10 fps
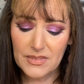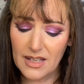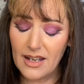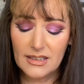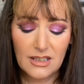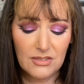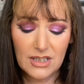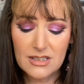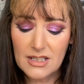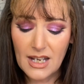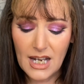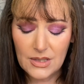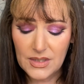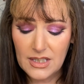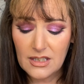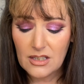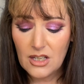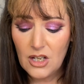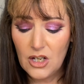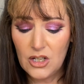i love it i think
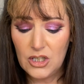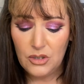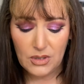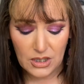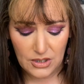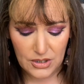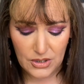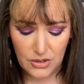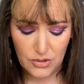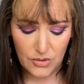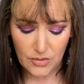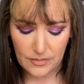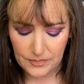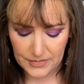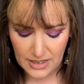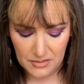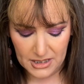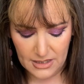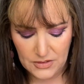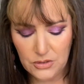you can do I
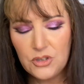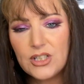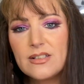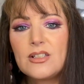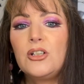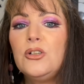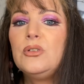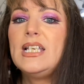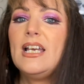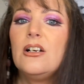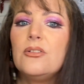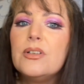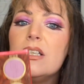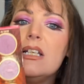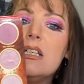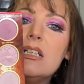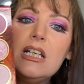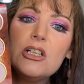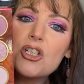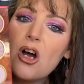mean, if you just go down
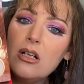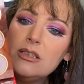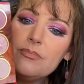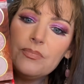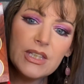each column,